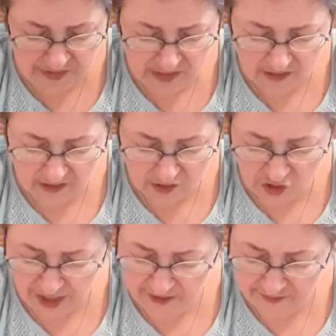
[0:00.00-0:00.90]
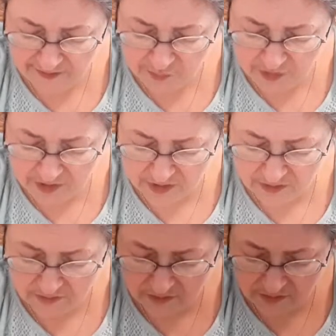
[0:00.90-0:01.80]
the jeggings with
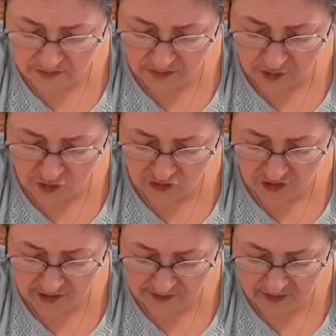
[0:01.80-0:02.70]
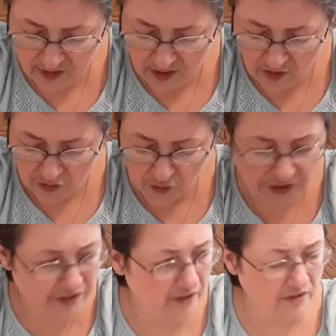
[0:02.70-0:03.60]
the, you know, distressed
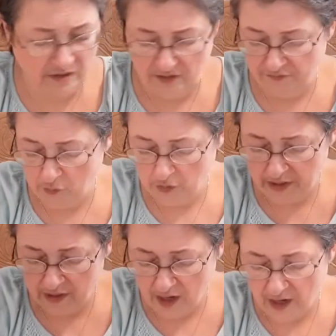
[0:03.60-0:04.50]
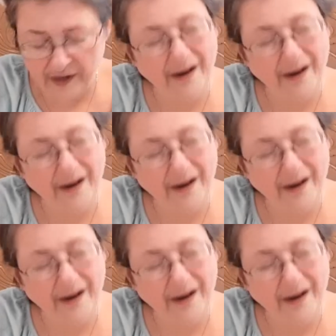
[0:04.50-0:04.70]
thirty-six forty-nine.